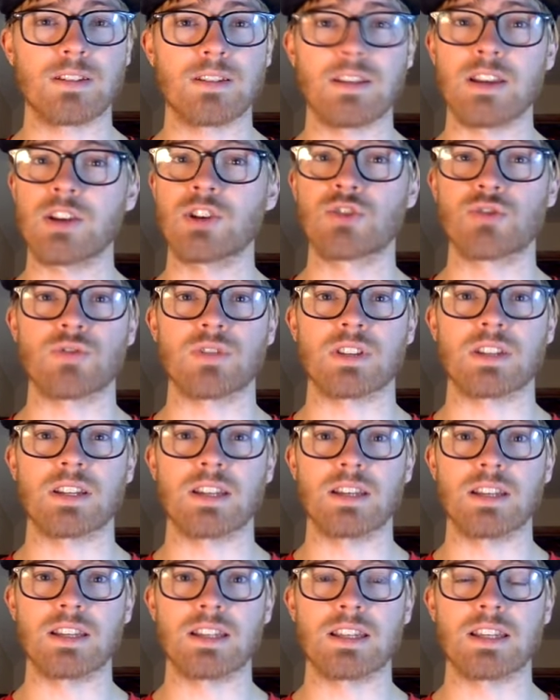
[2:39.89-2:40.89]

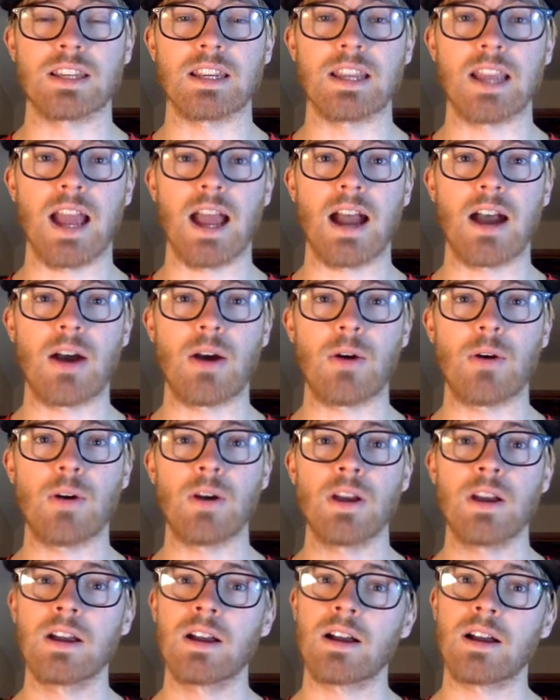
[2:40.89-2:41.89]
interested to see how,
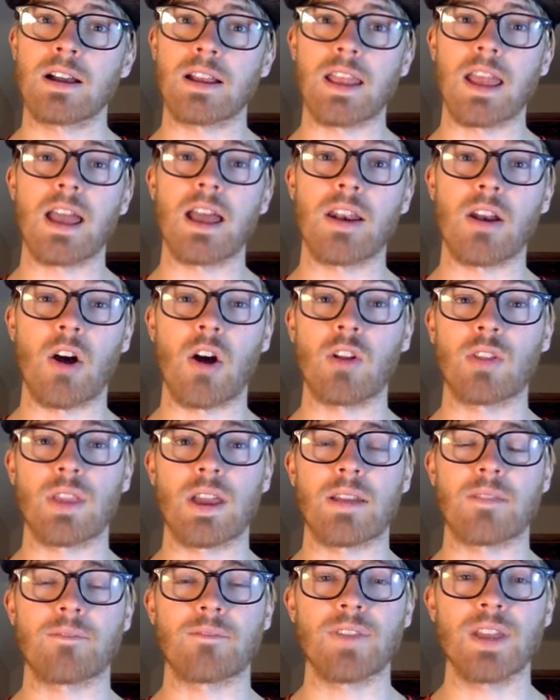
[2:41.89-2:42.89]
again,
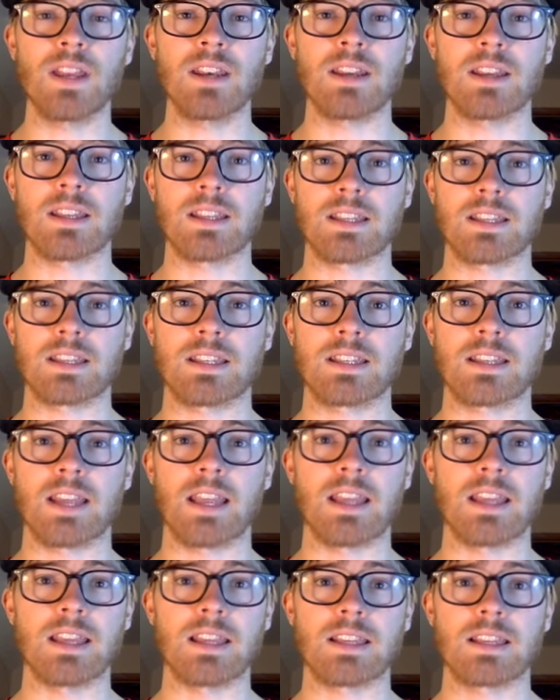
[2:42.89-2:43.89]
online fitness
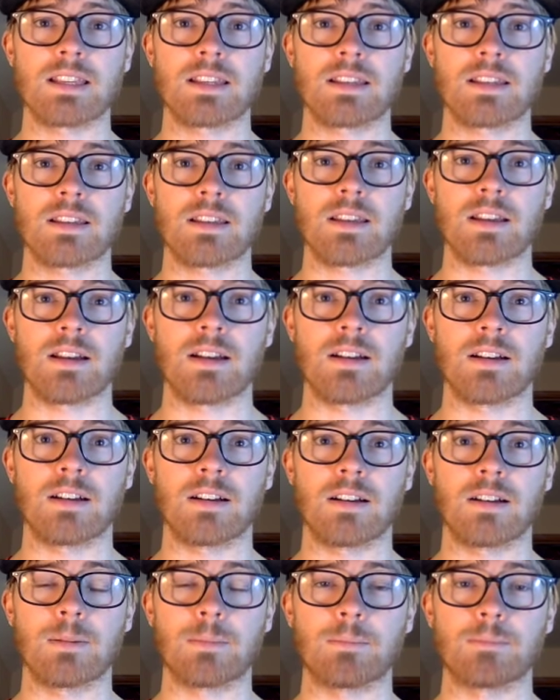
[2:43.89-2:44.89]
takes
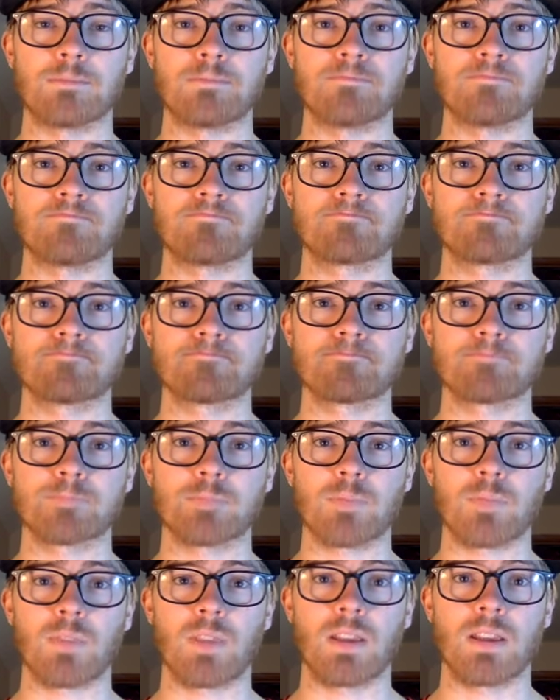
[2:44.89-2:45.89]
um,
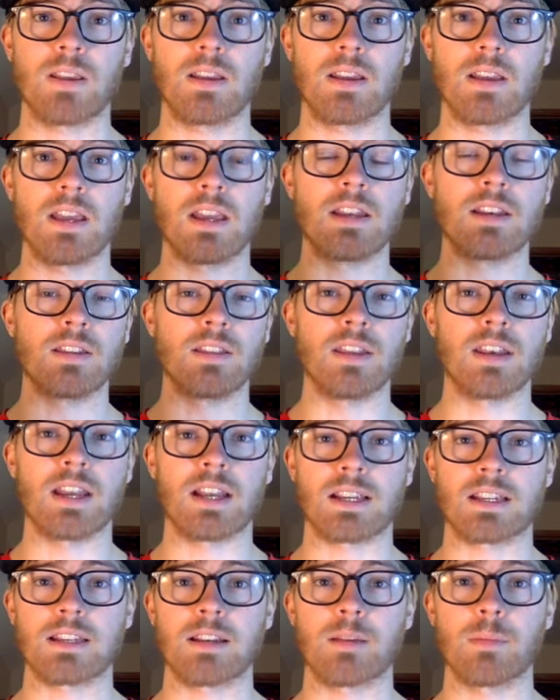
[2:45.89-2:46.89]
into the
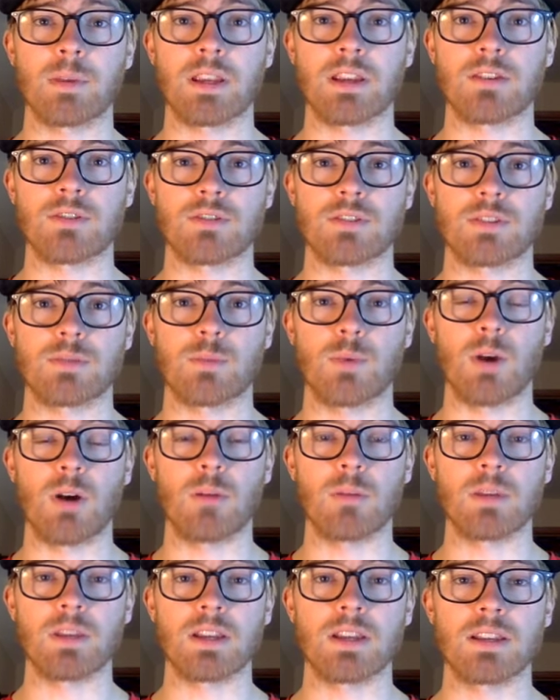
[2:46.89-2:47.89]
next coming years as
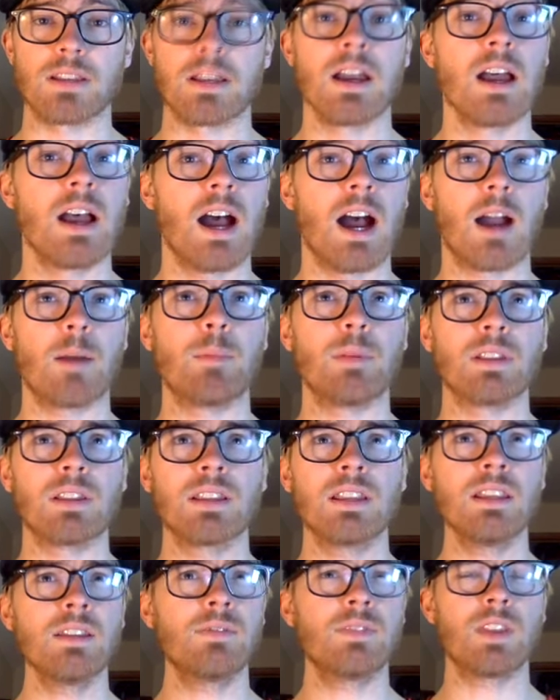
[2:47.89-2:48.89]
well, because I
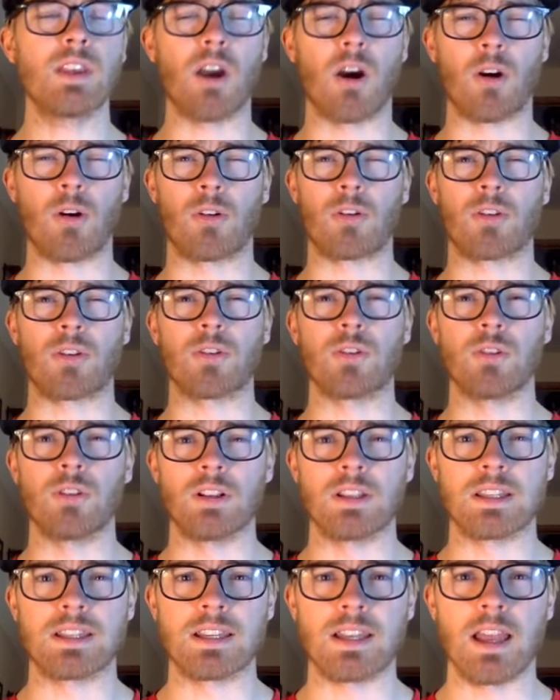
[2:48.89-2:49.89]
believe the article
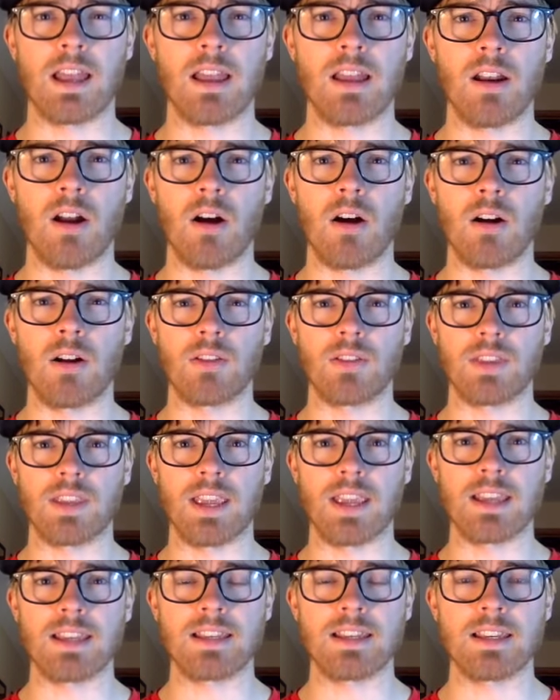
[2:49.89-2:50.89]
it said on
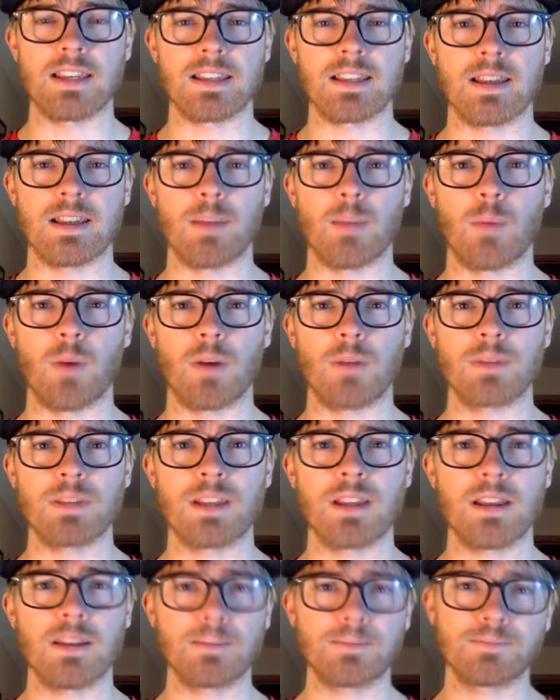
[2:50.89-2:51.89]
the ACSM
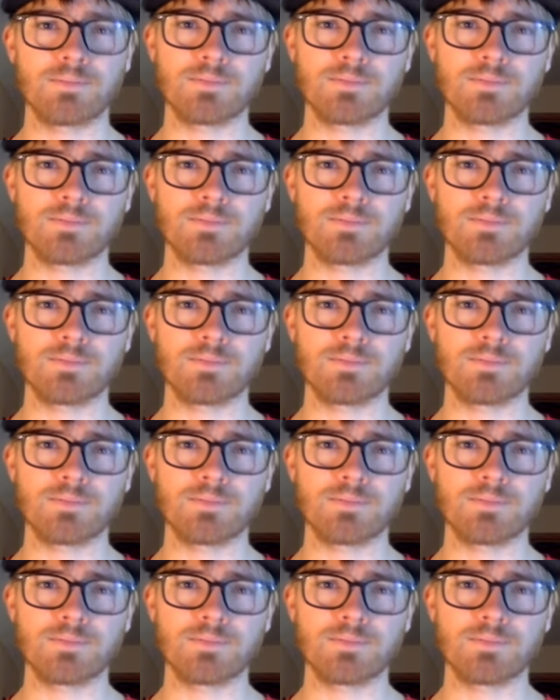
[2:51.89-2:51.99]
website